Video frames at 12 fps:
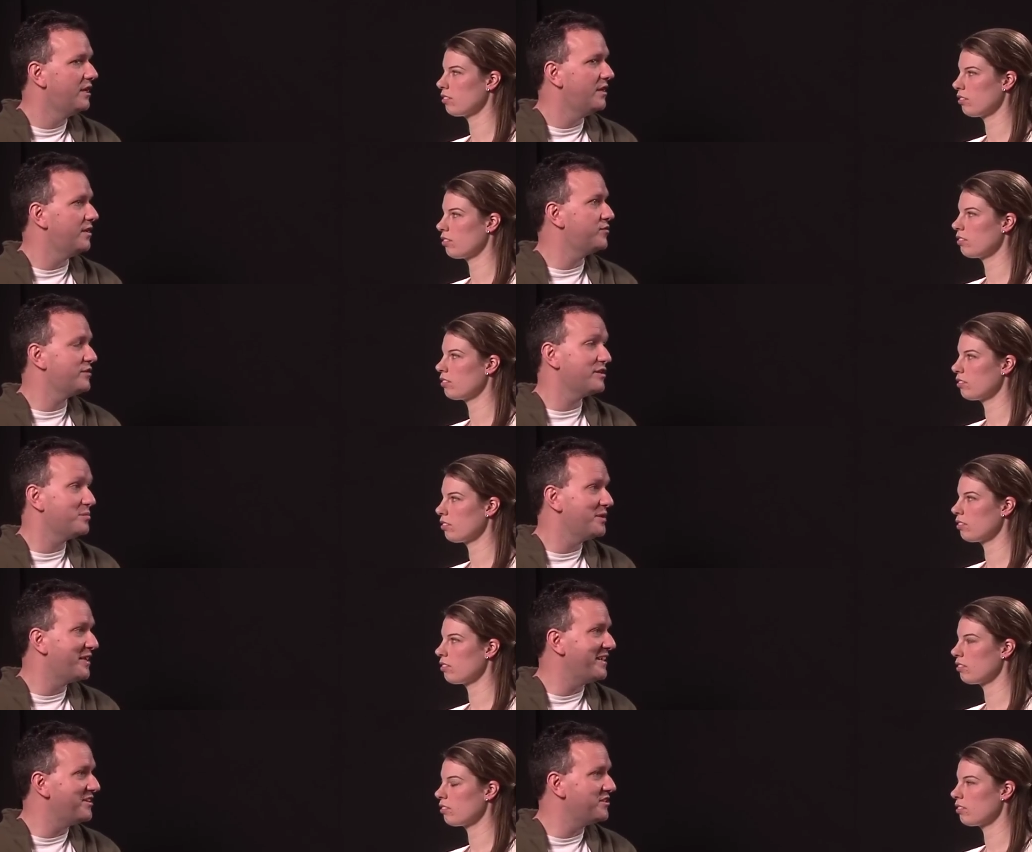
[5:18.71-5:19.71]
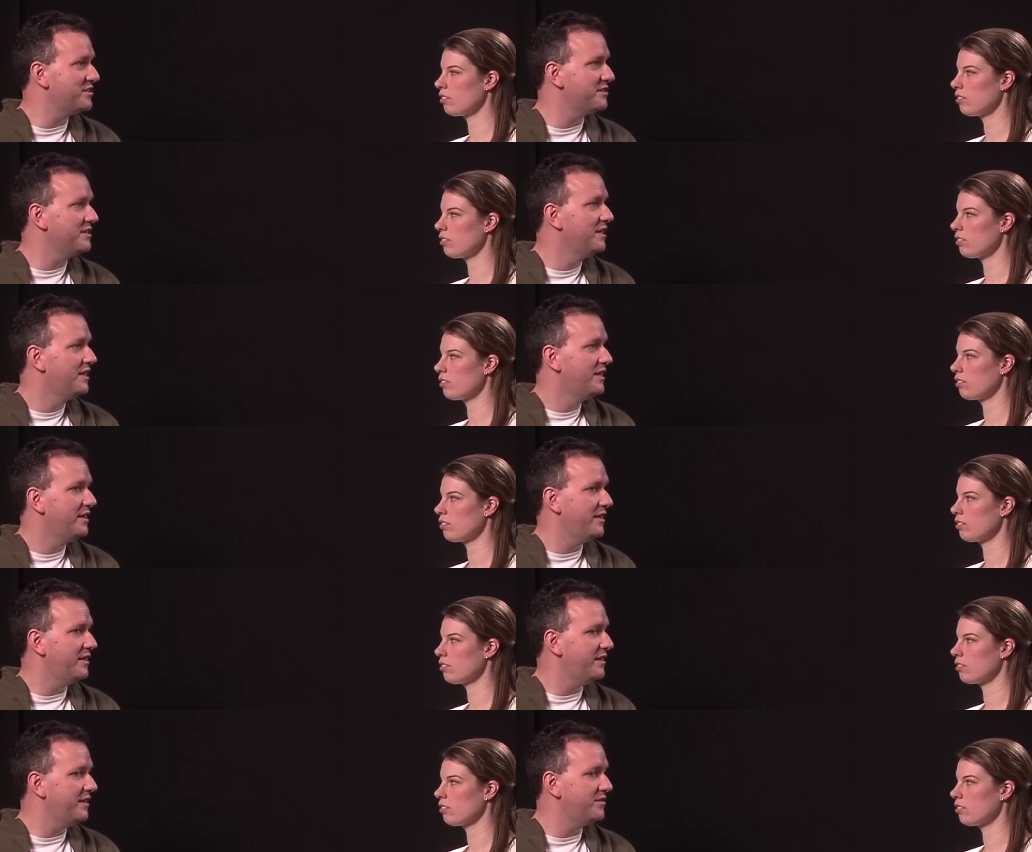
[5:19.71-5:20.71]
Speaker 1: uh, transportation
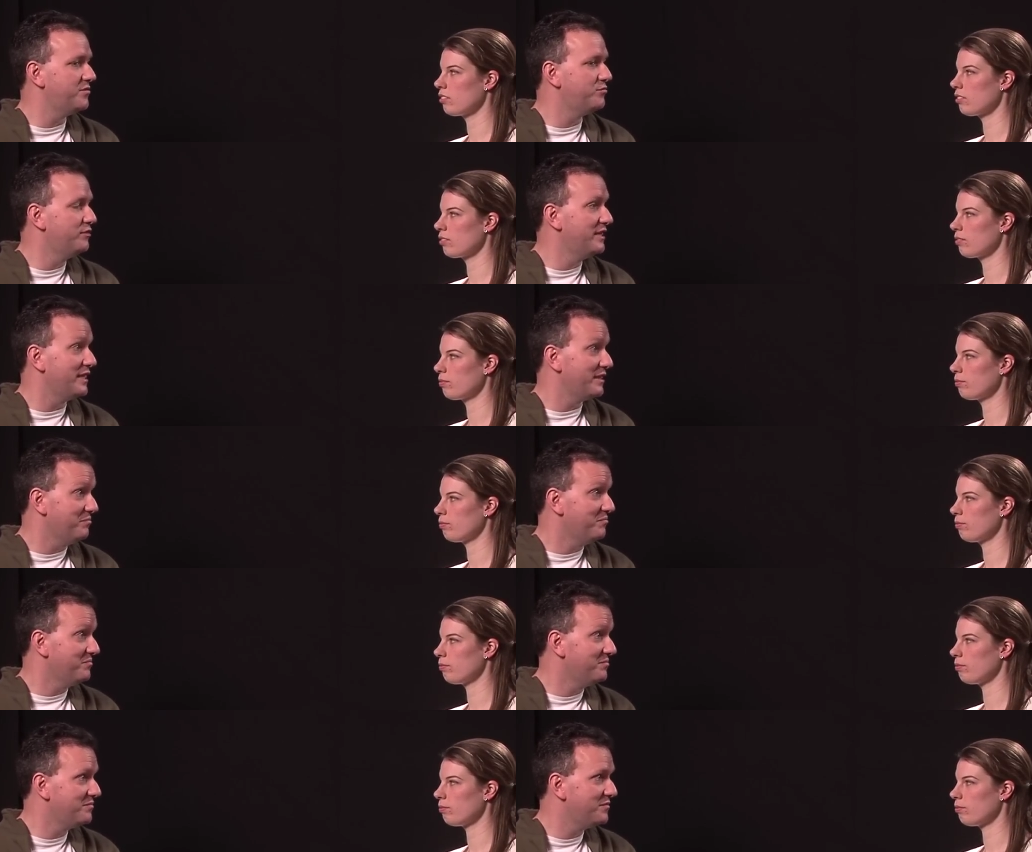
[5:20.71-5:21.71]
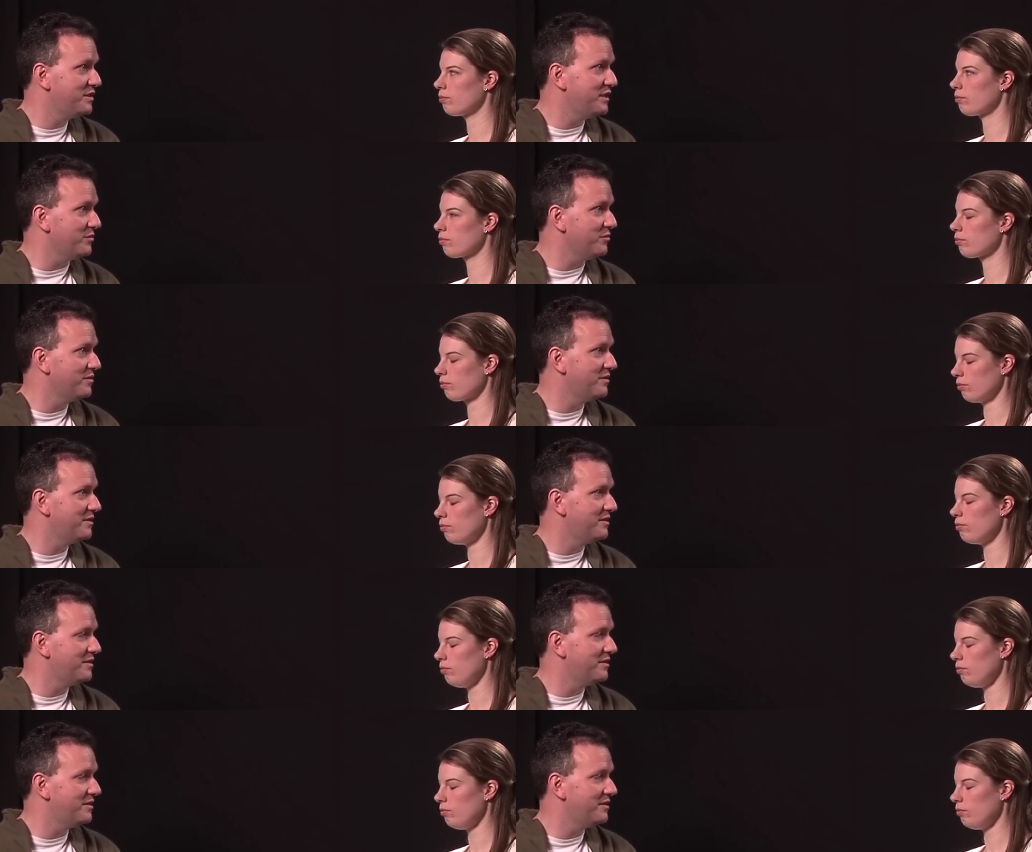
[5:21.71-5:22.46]
is, really you know uh,